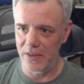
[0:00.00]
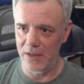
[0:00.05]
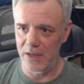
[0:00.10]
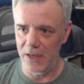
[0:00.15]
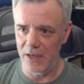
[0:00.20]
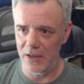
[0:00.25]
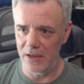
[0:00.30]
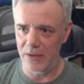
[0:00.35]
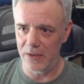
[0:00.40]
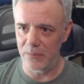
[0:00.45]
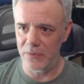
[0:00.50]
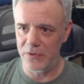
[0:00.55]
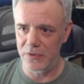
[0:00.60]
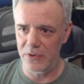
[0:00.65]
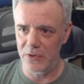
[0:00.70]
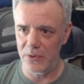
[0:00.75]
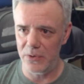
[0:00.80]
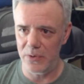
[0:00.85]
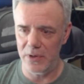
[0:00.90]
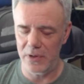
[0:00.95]
the game,
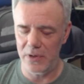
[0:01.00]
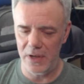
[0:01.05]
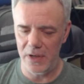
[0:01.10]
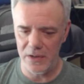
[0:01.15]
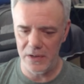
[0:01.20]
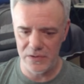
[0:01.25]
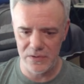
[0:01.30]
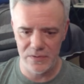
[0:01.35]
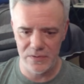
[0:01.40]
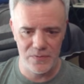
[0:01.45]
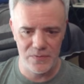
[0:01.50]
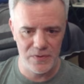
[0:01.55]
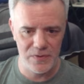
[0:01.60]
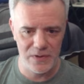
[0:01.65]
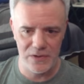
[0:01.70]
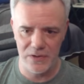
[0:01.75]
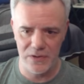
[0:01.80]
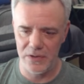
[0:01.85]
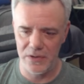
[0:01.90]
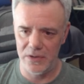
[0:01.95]
so excellent
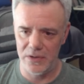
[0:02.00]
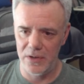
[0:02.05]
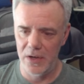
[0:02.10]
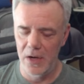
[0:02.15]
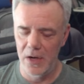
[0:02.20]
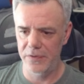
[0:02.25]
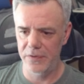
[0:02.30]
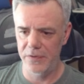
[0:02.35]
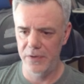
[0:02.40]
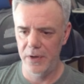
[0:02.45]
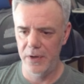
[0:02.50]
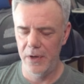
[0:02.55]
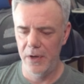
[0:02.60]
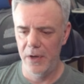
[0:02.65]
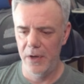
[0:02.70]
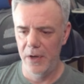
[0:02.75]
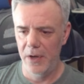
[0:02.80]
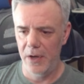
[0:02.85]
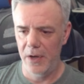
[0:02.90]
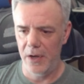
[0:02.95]
feature.
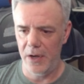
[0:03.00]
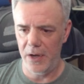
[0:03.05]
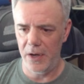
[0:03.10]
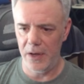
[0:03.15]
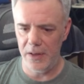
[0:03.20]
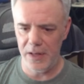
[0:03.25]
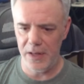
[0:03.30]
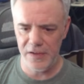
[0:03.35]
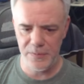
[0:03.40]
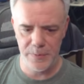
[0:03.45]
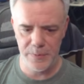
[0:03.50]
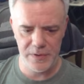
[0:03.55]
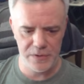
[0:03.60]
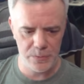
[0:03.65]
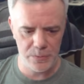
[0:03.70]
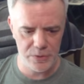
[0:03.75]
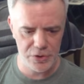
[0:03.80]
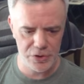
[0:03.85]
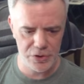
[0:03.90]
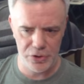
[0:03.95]
Last piece I
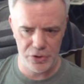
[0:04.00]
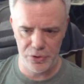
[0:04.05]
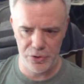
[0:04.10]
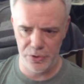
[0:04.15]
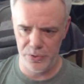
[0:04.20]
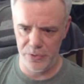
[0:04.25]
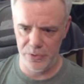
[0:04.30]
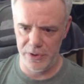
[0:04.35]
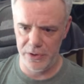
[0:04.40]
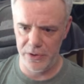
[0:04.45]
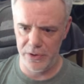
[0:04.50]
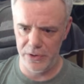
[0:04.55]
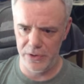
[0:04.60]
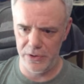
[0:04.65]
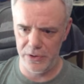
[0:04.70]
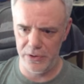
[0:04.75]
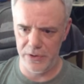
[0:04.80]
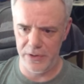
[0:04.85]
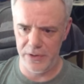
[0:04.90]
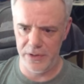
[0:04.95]
want to show you
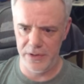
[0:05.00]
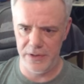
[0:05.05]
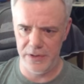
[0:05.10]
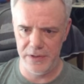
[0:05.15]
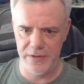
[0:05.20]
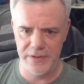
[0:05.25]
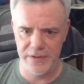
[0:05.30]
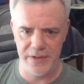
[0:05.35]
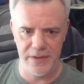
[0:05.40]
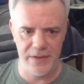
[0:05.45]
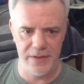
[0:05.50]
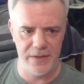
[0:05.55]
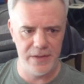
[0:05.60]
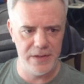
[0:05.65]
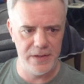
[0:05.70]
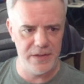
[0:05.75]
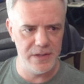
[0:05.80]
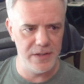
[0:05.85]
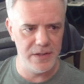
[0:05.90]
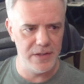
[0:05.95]
here is
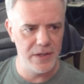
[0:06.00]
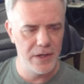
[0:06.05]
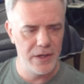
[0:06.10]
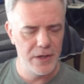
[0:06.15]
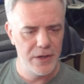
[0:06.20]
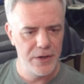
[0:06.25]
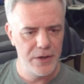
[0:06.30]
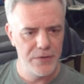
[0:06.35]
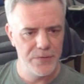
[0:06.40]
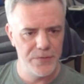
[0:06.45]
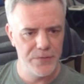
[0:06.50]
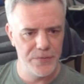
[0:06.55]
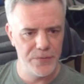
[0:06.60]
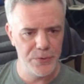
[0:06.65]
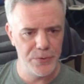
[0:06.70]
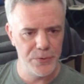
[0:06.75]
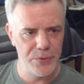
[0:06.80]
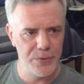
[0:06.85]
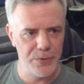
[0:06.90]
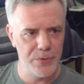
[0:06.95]
the
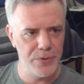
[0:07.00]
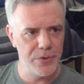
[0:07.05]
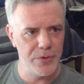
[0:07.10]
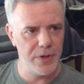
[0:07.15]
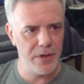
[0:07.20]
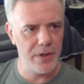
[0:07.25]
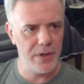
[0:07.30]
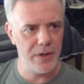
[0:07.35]
food.